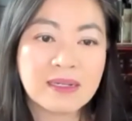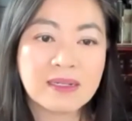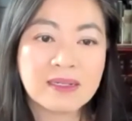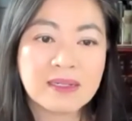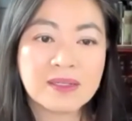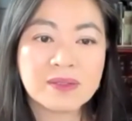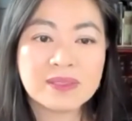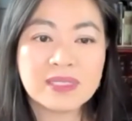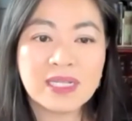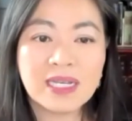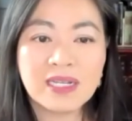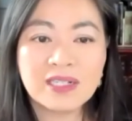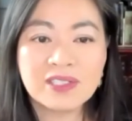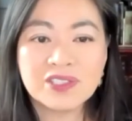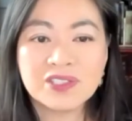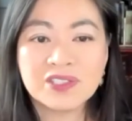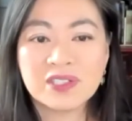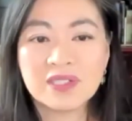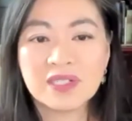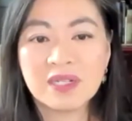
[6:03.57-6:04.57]
Those
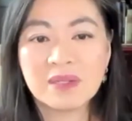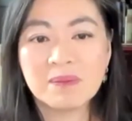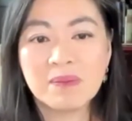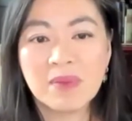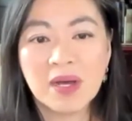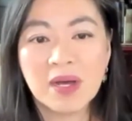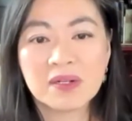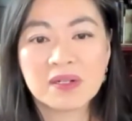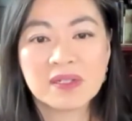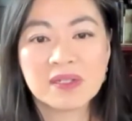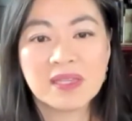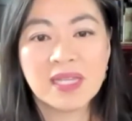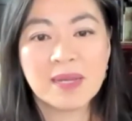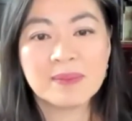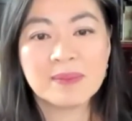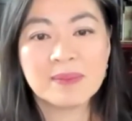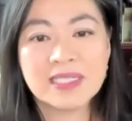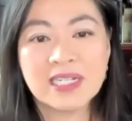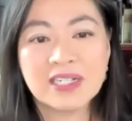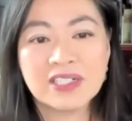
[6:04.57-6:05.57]
ancient and modern
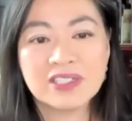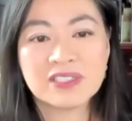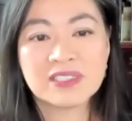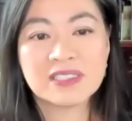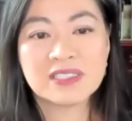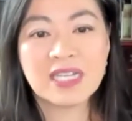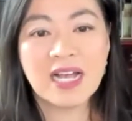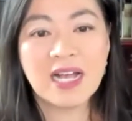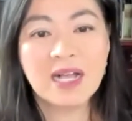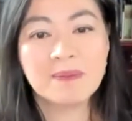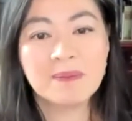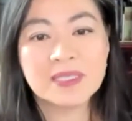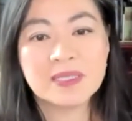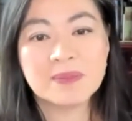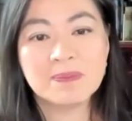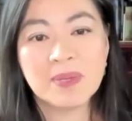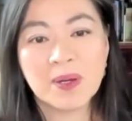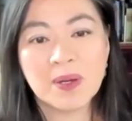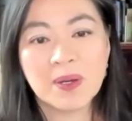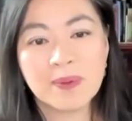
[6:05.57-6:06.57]
lamentations help us
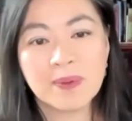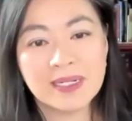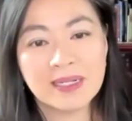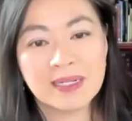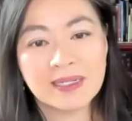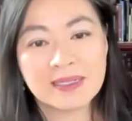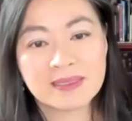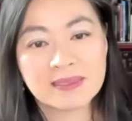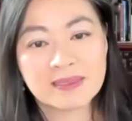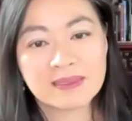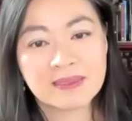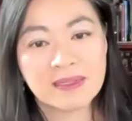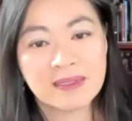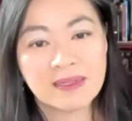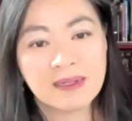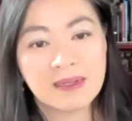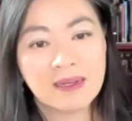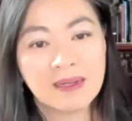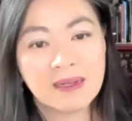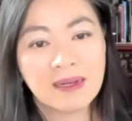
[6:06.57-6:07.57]
bear witness.
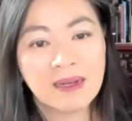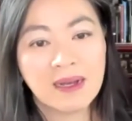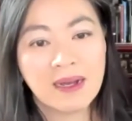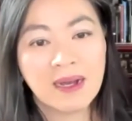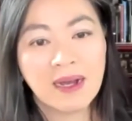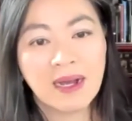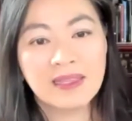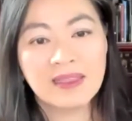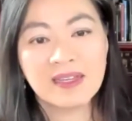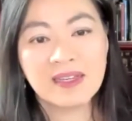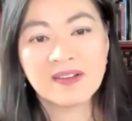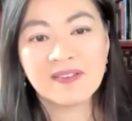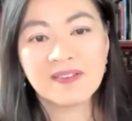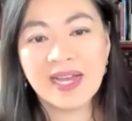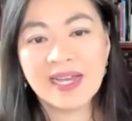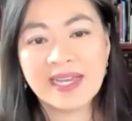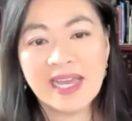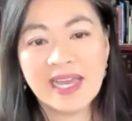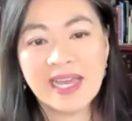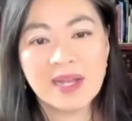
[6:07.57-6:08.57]
I think of
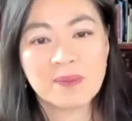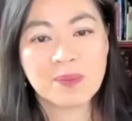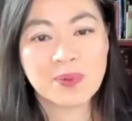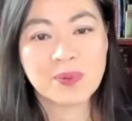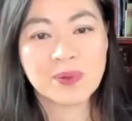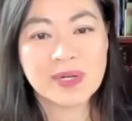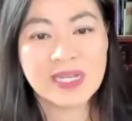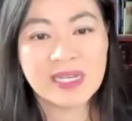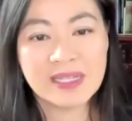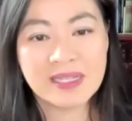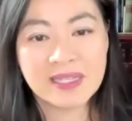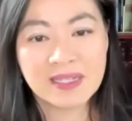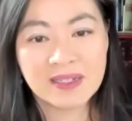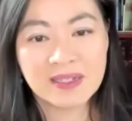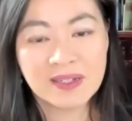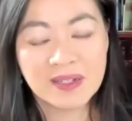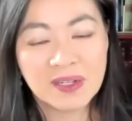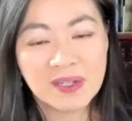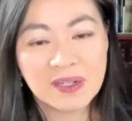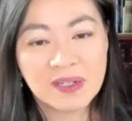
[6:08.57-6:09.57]
I Can't Breathe,
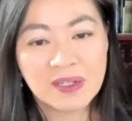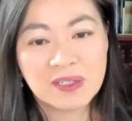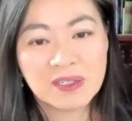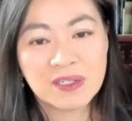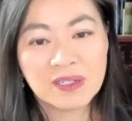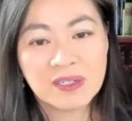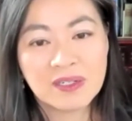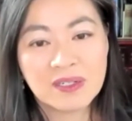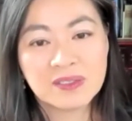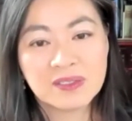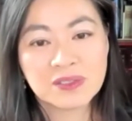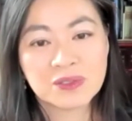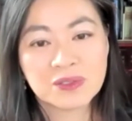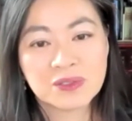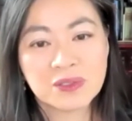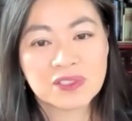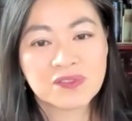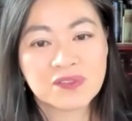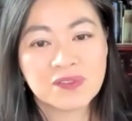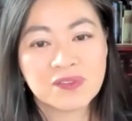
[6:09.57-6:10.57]

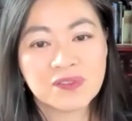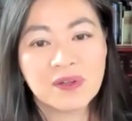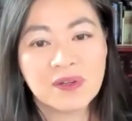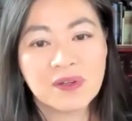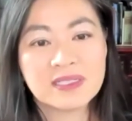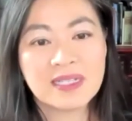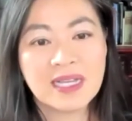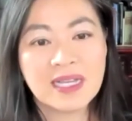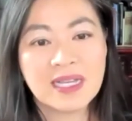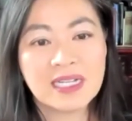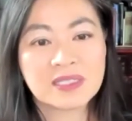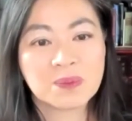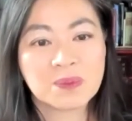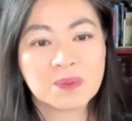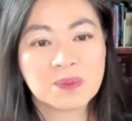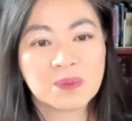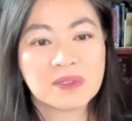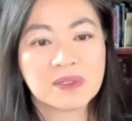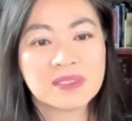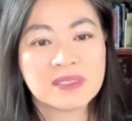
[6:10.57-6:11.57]
George Floyd's last
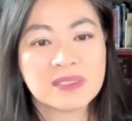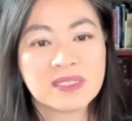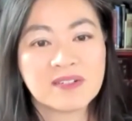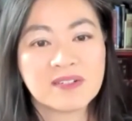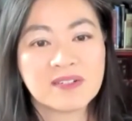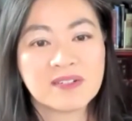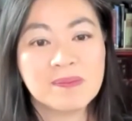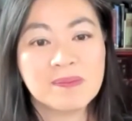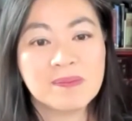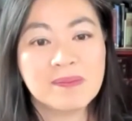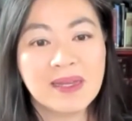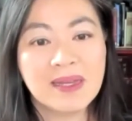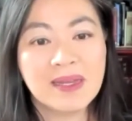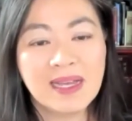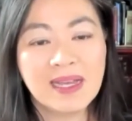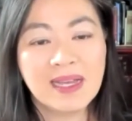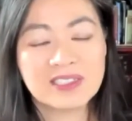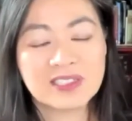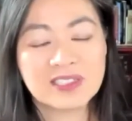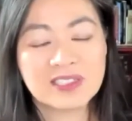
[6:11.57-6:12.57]
words that have been
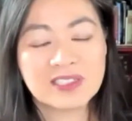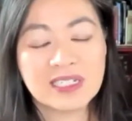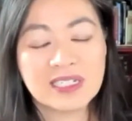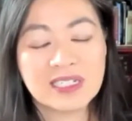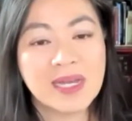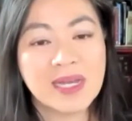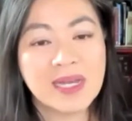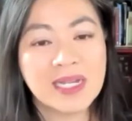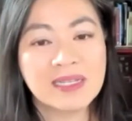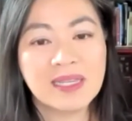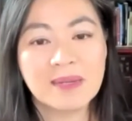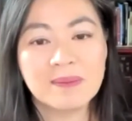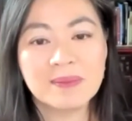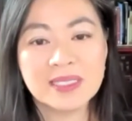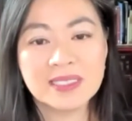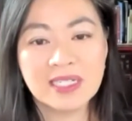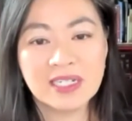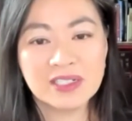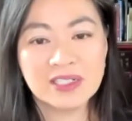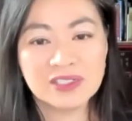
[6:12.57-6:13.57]
etched in many
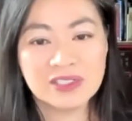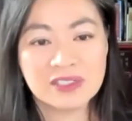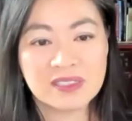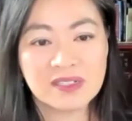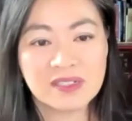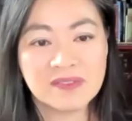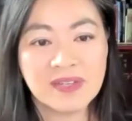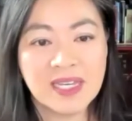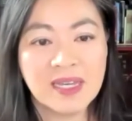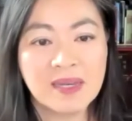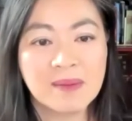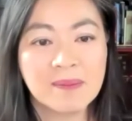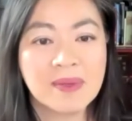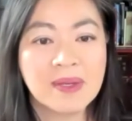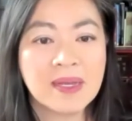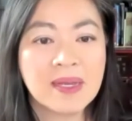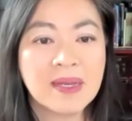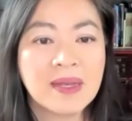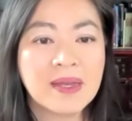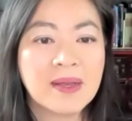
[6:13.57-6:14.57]
lamentations of him
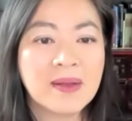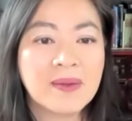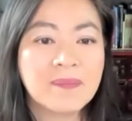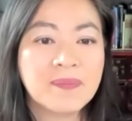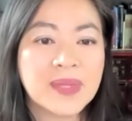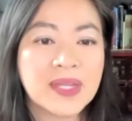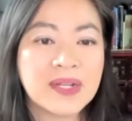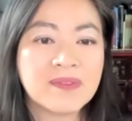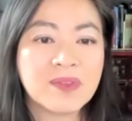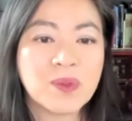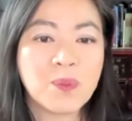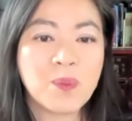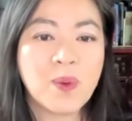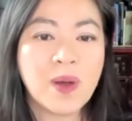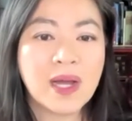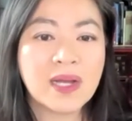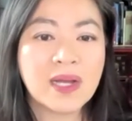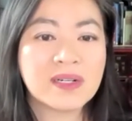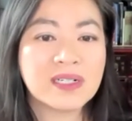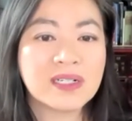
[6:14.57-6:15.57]
and of the
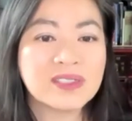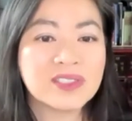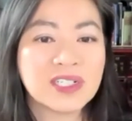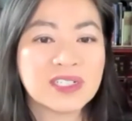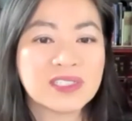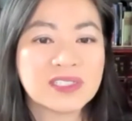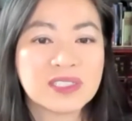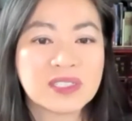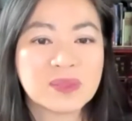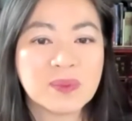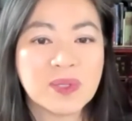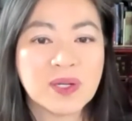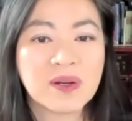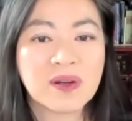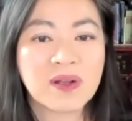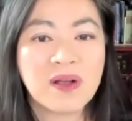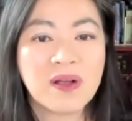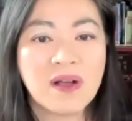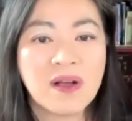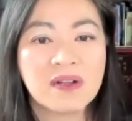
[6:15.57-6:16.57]
wider injustice we are
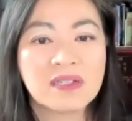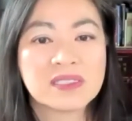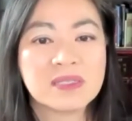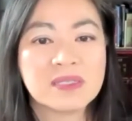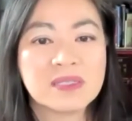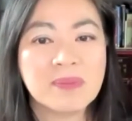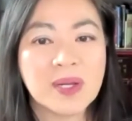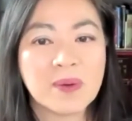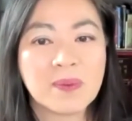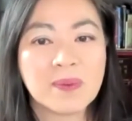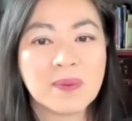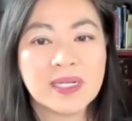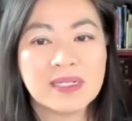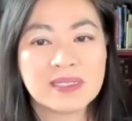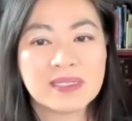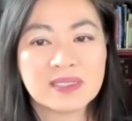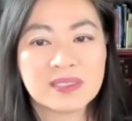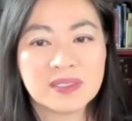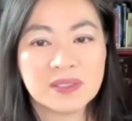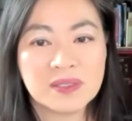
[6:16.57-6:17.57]
called to bear
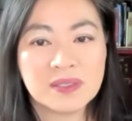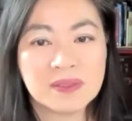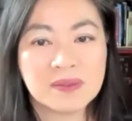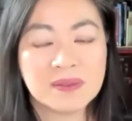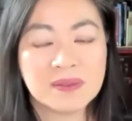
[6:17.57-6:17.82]
witness to.